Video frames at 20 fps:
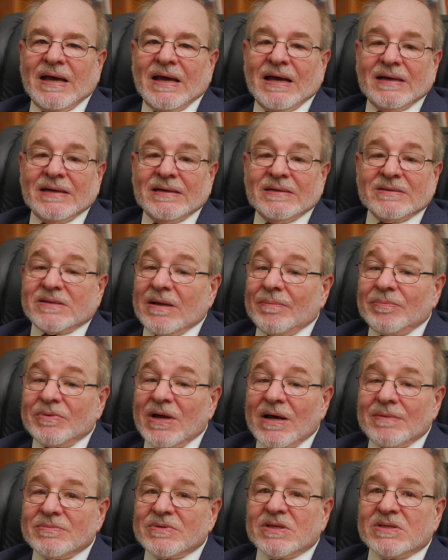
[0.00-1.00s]
And
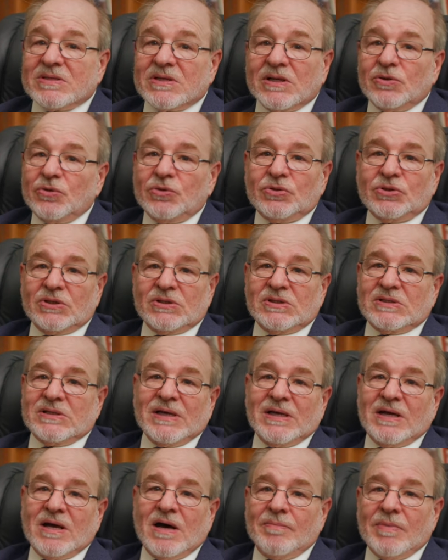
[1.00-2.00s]
sometimes the solutions
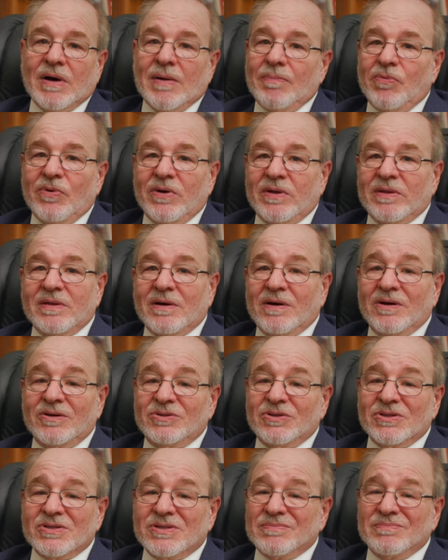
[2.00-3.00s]
they come up with are
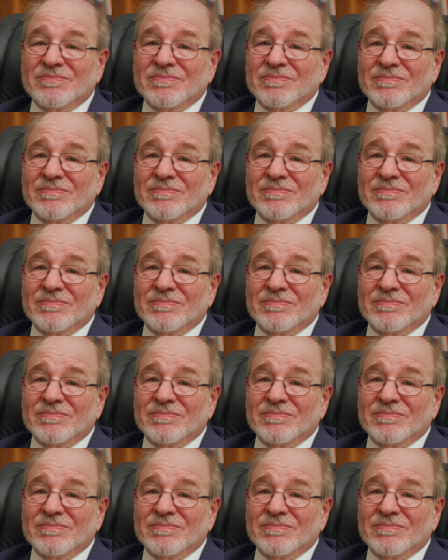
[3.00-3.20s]
just